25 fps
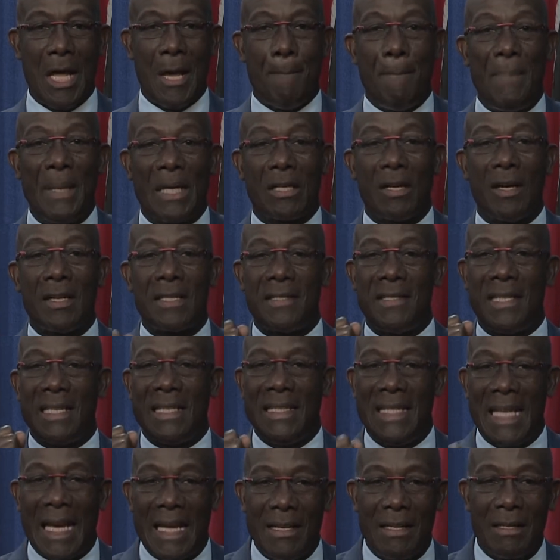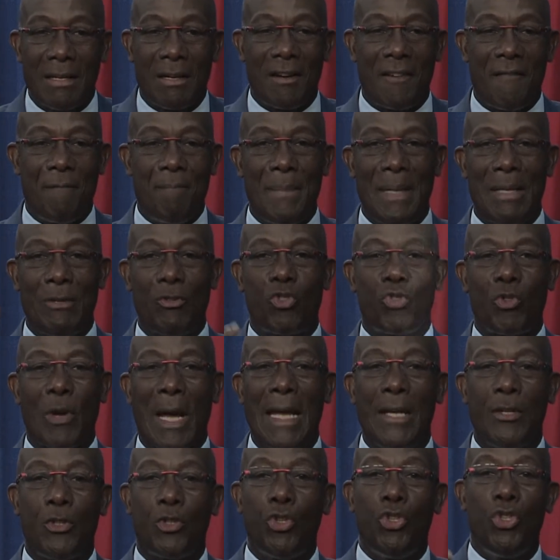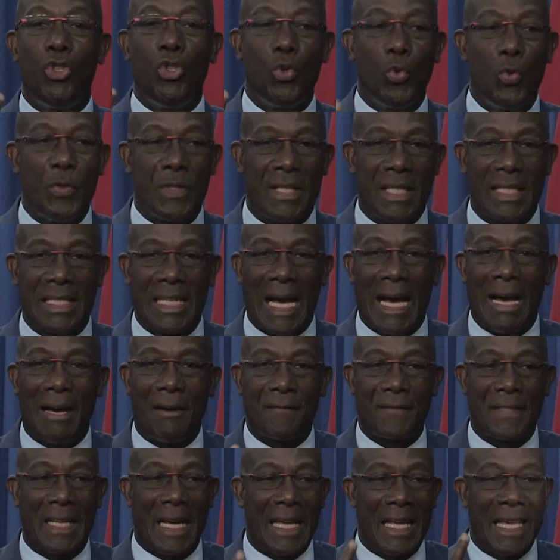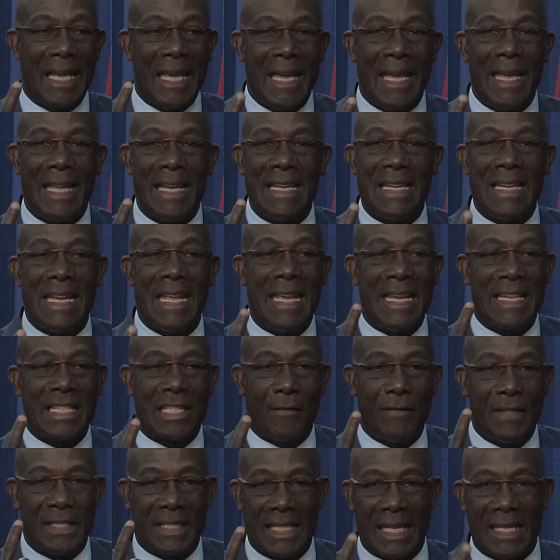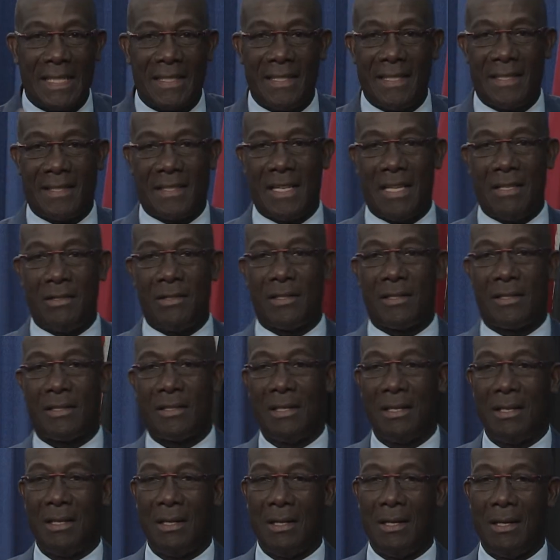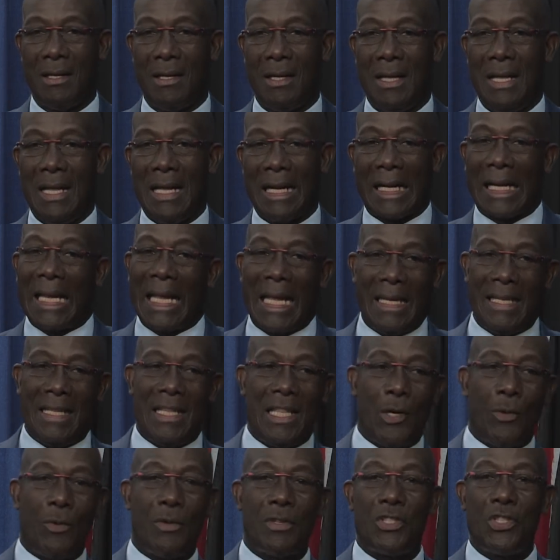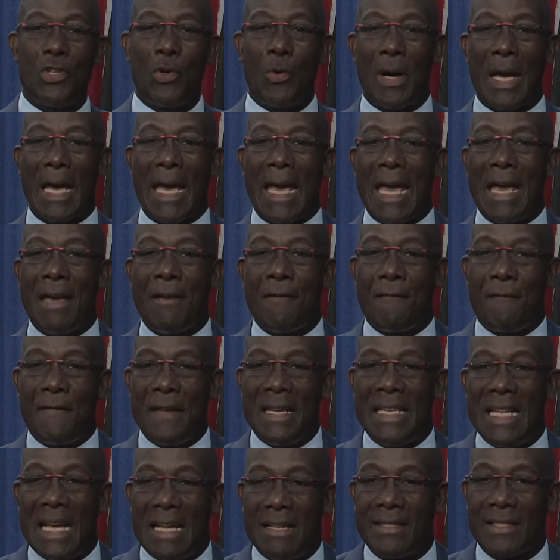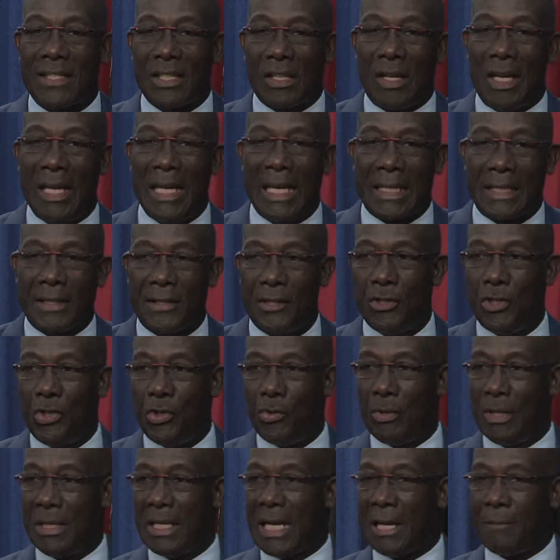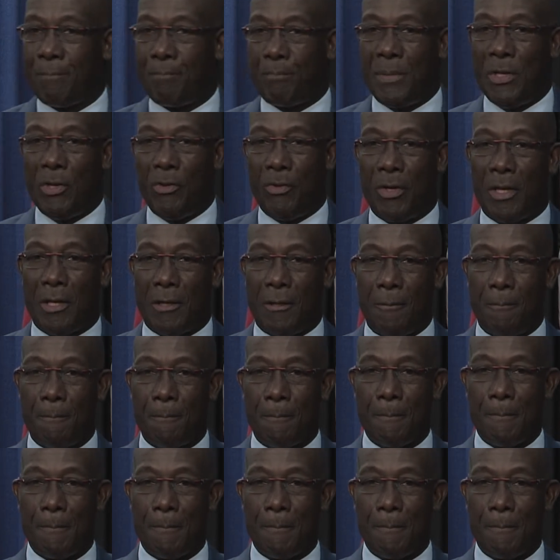because the then government tried to use it after 8 days of its existence. Clearly there was no evidence collected during that period.